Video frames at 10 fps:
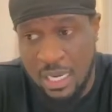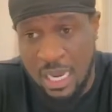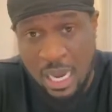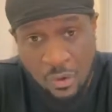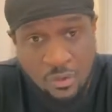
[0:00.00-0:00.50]

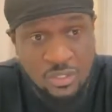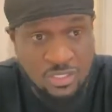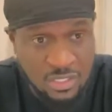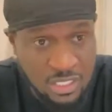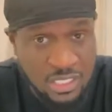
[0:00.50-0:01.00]
I was
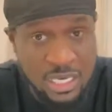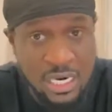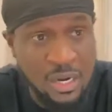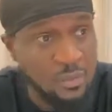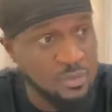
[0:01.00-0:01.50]
sick and
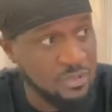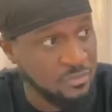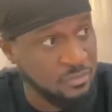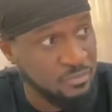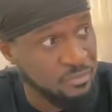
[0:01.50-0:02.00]
I was
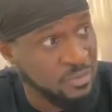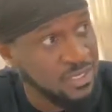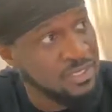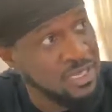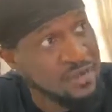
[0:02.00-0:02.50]

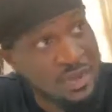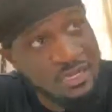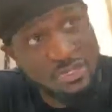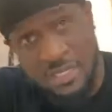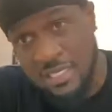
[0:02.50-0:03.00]
being self
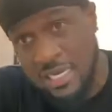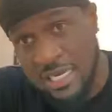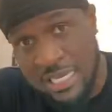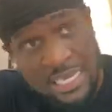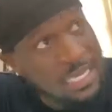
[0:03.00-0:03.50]
isolated
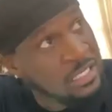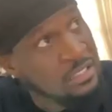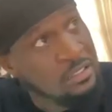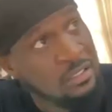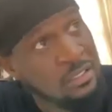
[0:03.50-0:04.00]

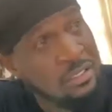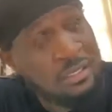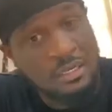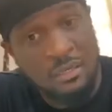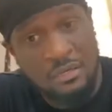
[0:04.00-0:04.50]
in
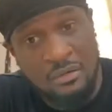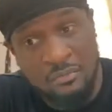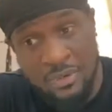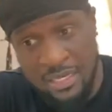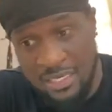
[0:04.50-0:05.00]

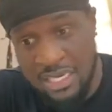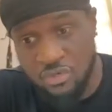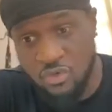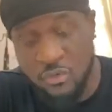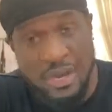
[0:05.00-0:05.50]
my
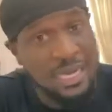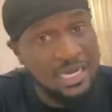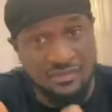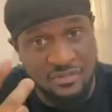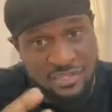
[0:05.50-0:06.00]
guest room. I can't
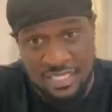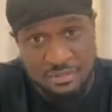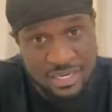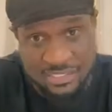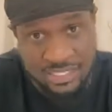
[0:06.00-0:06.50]
even see
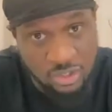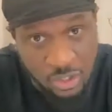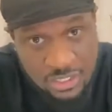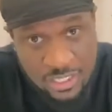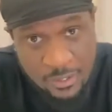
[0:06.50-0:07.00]
my sick
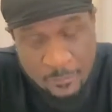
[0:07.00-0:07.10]
daughter.